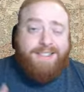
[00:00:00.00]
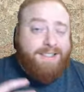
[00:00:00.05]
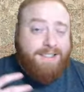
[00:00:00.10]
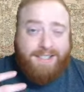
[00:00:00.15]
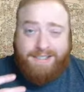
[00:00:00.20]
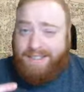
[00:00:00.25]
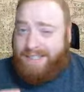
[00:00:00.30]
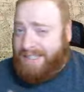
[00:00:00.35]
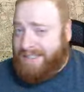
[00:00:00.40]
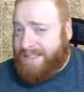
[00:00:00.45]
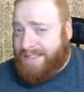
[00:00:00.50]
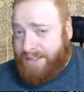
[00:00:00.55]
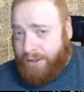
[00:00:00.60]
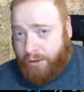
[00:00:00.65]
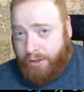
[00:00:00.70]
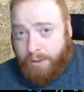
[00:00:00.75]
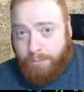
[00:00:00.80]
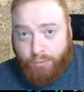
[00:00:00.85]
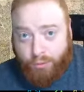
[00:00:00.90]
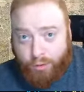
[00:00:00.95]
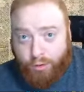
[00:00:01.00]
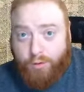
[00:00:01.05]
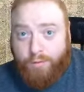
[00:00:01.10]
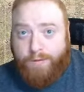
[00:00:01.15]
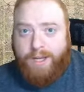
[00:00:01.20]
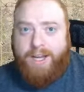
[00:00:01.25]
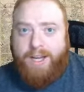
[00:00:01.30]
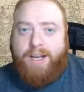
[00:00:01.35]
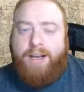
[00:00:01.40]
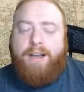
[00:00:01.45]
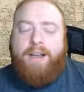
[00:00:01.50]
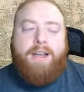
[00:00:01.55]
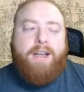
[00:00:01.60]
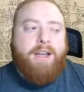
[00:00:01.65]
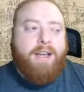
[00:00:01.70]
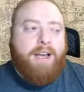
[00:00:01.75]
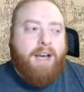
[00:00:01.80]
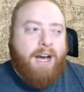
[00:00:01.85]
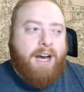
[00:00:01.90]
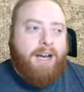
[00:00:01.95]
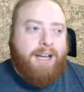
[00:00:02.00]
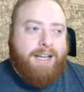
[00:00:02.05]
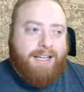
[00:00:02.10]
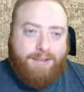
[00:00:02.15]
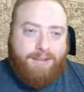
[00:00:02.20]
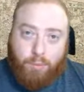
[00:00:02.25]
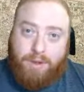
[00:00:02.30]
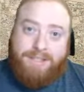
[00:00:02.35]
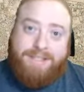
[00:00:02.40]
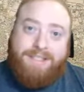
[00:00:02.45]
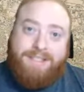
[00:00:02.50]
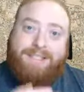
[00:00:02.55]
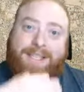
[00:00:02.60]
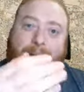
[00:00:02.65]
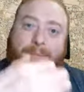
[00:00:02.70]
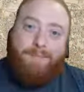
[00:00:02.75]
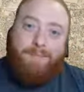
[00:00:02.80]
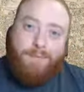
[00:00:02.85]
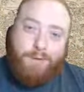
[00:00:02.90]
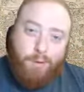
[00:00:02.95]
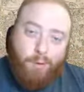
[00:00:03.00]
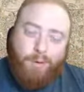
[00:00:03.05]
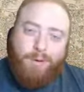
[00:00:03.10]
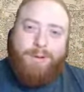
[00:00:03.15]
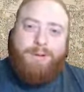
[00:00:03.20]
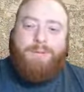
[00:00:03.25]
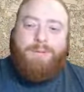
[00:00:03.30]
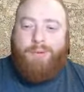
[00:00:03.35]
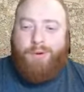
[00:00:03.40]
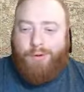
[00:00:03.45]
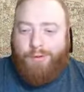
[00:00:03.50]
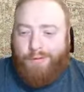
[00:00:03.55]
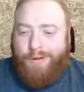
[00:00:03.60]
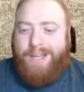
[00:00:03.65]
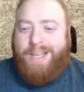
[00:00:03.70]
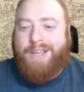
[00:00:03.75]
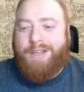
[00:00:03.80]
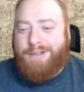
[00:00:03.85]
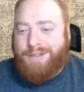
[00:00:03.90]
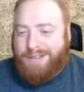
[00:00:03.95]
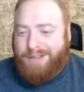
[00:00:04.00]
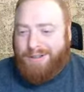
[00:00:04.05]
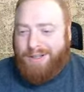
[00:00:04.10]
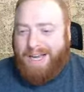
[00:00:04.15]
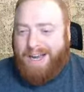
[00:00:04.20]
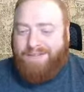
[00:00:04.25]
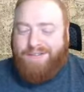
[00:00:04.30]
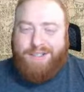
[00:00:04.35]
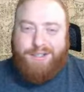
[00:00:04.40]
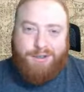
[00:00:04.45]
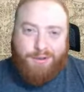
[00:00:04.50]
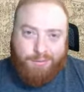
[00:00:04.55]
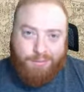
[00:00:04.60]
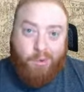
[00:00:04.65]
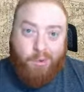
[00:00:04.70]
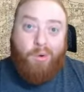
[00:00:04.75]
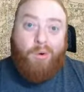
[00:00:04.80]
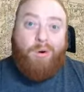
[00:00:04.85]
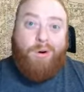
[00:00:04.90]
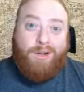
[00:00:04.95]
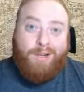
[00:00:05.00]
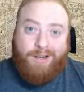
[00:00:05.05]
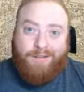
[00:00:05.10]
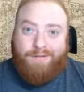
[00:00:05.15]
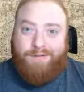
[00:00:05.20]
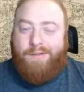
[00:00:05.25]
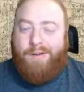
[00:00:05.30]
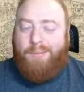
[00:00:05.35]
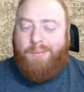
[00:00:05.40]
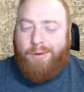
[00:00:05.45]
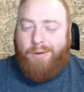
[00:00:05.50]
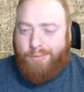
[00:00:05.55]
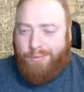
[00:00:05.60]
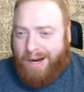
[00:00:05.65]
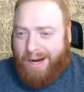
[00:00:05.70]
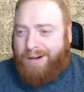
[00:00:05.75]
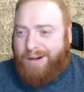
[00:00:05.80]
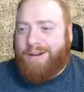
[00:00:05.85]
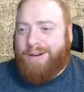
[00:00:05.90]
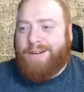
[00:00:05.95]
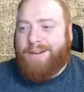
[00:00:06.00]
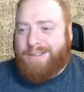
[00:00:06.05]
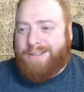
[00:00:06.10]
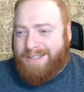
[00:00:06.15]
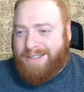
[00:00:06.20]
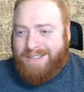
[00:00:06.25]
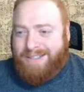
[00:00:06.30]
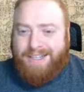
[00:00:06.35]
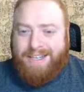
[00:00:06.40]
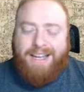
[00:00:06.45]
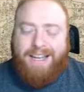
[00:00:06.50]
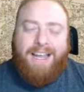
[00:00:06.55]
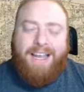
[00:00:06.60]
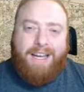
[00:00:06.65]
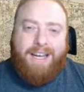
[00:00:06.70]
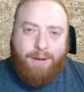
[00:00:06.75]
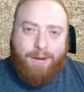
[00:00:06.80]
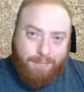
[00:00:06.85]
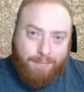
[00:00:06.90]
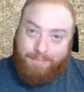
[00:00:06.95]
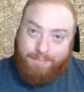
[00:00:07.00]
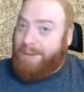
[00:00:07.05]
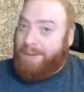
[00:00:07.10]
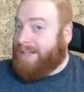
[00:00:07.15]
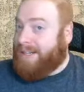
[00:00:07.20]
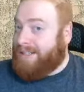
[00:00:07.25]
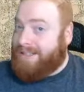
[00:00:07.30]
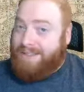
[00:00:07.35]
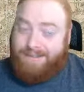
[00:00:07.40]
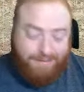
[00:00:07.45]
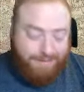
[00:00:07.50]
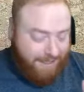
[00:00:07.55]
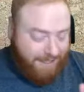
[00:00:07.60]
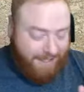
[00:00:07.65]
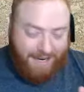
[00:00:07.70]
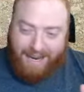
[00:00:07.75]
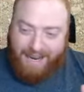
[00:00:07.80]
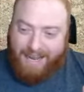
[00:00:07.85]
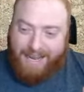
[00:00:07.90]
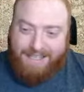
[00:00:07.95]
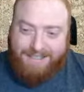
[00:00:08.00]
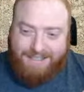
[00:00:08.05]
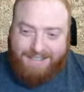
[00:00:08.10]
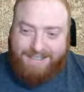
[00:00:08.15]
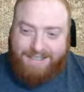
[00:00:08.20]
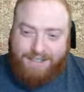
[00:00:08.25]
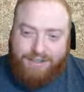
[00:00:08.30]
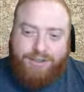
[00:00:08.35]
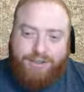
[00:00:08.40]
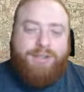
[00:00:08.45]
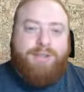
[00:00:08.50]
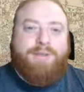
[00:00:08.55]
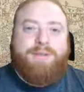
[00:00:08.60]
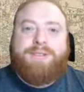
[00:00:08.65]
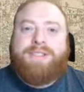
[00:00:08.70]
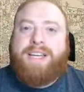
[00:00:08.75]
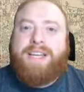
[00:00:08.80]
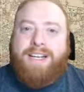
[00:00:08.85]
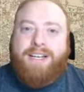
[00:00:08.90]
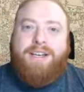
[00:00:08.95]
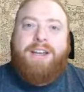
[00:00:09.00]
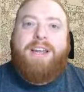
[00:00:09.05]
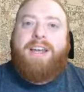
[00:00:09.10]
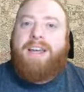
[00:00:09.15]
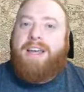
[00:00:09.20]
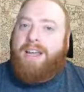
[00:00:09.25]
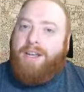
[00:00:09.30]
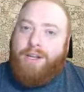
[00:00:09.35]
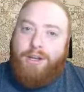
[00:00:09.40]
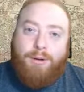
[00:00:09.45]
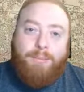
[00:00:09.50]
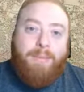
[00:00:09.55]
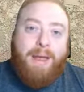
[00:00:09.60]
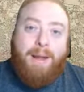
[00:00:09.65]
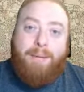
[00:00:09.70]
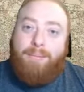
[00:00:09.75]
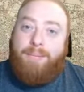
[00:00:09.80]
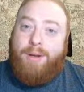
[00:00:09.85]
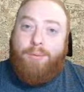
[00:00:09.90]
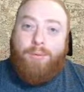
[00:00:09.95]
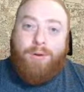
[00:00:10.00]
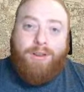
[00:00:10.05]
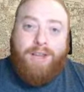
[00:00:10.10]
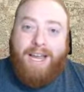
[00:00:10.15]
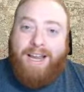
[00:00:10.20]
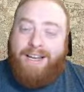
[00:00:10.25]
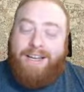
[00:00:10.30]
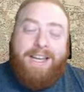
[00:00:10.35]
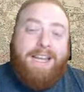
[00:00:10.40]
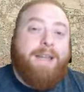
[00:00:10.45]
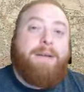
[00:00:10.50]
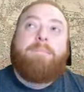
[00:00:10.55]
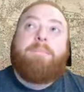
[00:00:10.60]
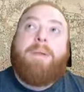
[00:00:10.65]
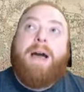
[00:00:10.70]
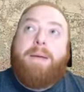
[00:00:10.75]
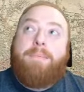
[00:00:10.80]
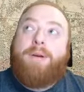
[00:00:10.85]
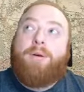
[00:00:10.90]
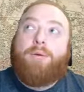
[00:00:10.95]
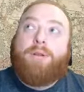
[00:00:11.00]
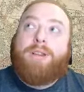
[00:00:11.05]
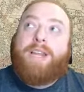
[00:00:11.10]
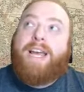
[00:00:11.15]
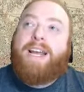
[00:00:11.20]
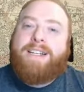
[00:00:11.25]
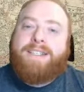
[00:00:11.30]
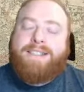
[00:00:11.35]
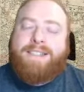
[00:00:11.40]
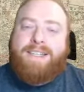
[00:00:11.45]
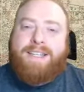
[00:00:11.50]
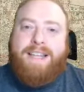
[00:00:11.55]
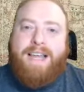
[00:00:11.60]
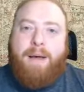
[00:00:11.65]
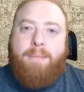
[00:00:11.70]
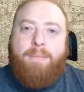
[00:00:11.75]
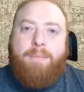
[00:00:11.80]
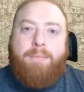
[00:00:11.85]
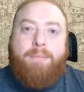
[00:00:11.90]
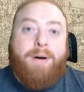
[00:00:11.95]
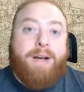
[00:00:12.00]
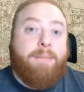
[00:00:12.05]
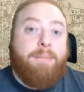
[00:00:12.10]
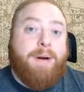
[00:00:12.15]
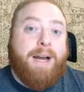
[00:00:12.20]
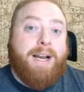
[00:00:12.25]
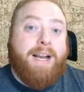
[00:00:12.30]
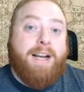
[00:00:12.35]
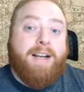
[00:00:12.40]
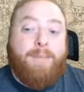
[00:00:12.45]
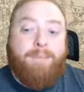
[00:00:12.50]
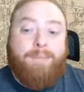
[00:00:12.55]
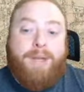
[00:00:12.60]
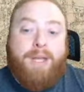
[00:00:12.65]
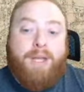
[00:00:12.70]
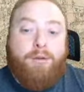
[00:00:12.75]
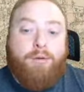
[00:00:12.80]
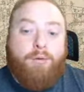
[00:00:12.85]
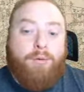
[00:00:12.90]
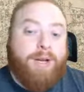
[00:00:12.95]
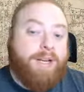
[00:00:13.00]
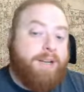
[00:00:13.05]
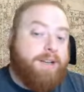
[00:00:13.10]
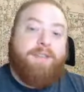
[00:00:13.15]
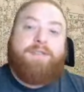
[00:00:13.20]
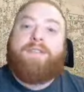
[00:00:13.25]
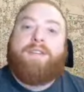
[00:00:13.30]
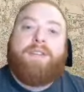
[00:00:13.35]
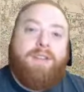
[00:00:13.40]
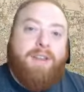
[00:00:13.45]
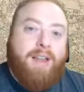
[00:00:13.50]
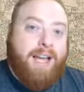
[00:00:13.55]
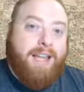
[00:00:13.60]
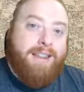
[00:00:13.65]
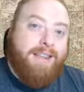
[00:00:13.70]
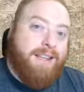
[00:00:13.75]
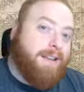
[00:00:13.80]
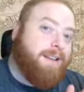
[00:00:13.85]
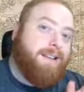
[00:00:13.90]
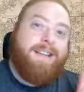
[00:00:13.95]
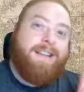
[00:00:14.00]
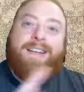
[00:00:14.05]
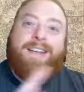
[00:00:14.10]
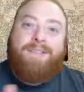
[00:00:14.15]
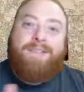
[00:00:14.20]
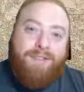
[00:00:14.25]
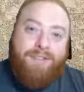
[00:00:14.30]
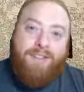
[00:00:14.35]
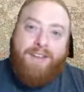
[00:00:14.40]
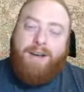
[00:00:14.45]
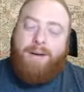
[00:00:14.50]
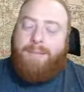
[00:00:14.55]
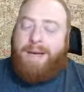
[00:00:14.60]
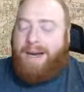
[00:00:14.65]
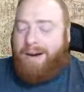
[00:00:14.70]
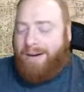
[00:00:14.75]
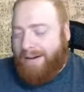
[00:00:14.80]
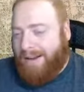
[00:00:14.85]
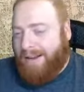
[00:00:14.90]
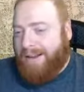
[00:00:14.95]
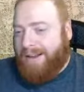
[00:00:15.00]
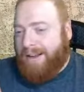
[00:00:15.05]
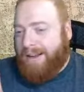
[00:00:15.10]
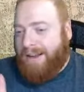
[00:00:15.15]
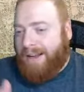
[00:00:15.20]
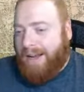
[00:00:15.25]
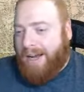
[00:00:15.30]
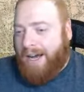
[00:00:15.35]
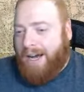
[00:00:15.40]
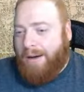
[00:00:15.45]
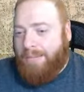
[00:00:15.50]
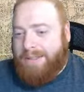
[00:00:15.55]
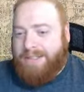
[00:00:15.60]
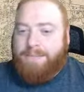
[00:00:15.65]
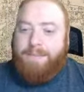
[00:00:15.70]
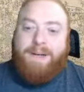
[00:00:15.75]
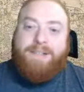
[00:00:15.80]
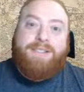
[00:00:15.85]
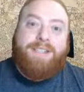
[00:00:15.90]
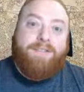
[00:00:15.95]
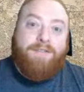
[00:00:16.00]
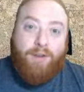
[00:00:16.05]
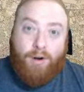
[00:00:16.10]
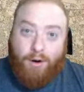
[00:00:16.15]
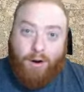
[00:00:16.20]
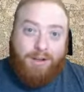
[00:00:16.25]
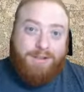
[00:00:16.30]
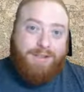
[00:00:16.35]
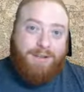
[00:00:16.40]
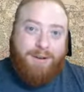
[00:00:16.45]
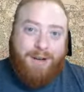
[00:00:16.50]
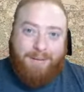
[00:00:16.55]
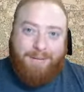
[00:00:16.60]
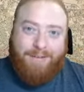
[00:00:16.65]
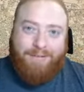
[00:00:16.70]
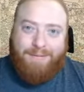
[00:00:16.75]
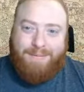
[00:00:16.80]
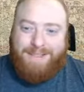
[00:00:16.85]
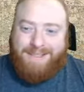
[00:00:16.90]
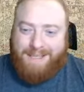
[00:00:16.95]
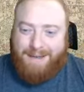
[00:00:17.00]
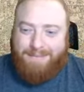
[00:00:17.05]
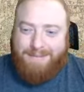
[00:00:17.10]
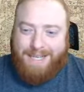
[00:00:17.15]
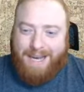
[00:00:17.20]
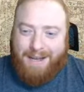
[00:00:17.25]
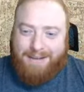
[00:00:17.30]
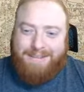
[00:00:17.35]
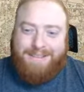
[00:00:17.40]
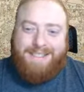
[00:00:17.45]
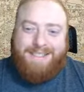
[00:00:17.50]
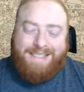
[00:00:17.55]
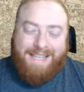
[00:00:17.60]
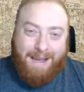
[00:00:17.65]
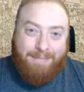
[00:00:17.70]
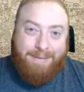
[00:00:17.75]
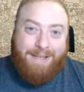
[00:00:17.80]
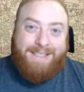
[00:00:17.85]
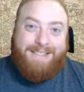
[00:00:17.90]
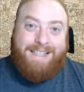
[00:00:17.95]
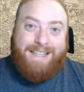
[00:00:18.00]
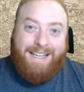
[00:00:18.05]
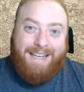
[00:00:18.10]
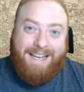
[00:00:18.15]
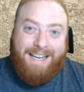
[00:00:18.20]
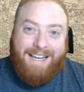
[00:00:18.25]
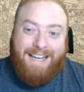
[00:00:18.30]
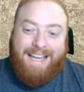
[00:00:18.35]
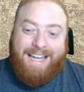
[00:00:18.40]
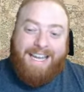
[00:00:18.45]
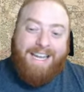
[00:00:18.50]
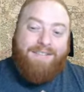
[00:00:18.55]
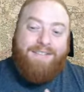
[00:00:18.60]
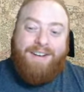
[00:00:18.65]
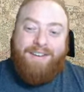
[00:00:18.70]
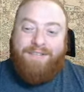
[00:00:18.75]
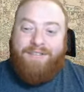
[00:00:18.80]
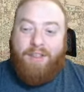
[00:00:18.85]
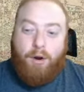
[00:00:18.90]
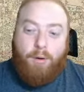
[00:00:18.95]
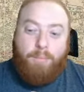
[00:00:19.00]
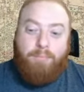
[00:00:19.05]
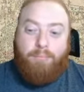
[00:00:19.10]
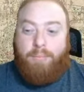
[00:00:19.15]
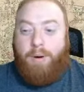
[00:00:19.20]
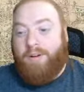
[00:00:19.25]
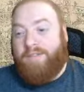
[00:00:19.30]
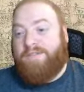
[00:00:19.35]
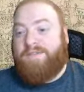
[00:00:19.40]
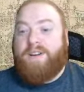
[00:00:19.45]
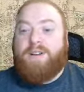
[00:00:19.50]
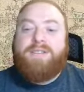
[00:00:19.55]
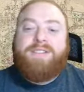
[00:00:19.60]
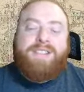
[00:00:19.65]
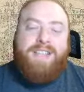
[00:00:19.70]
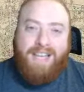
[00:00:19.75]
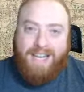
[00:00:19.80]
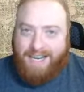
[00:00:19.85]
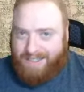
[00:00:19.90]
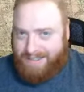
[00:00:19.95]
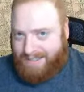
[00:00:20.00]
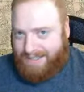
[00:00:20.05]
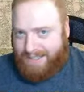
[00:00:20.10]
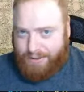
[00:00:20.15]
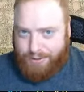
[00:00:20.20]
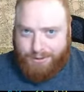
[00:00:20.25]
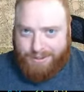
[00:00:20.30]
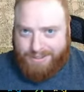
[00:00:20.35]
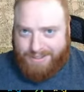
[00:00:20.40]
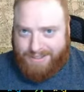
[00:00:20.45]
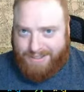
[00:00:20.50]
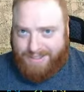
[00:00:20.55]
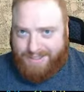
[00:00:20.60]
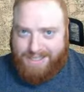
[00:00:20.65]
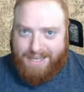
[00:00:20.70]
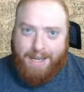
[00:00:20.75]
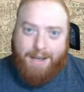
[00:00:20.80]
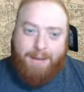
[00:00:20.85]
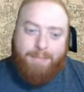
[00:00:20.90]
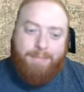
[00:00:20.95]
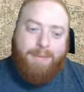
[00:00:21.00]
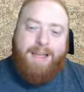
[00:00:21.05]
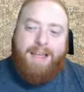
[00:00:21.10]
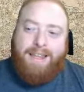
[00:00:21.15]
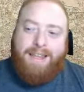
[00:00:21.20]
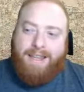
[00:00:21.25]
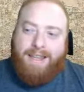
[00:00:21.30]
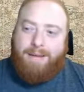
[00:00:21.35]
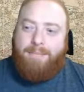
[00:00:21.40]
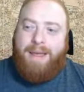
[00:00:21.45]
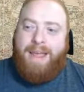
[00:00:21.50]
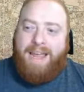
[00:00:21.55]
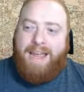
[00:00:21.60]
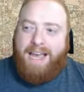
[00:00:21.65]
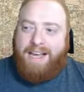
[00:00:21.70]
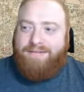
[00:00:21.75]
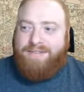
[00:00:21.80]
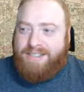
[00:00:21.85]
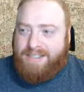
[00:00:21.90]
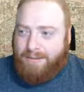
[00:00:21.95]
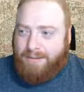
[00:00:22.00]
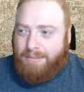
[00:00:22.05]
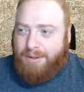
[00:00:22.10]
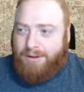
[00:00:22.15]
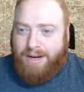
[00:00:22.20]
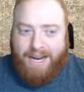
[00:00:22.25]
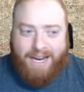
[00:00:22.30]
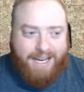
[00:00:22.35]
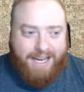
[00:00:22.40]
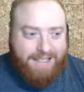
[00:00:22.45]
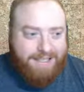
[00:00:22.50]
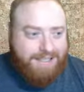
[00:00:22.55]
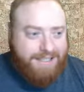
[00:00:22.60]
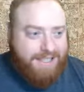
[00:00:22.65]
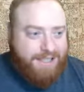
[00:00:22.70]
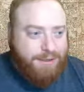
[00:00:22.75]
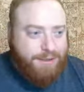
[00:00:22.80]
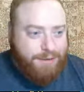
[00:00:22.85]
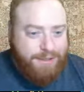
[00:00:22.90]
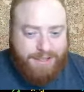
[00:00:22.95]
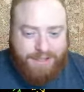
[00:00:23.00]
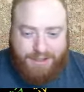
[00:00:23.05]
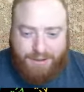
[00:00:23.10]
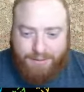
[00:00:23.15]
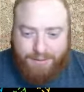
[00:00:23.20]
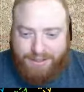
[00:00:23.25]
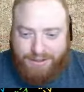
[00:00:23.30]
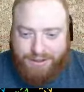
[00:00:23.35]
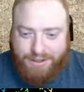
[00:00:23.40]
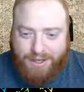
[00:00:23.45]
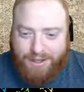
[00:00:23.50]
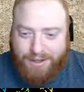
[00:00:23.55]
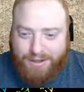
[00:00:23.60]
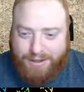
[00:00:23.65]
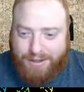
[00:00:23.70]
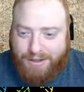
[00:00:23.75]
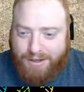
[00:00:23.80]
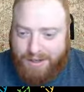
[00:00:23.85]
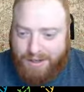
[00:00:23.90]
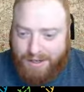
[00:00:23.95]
It doesn't necessarily prove it, uh, it's one step towards proving it. You still have to do more and confirm with records, and you know because DNA has its issues, and you may be relate he might be related to them, but it might end up being through a different line that you didn't even think about. Um, especially if they're also coming from the same towns, because that means that even if their Pafelski ancestry isn't the same, they may have similar ancestry to each other.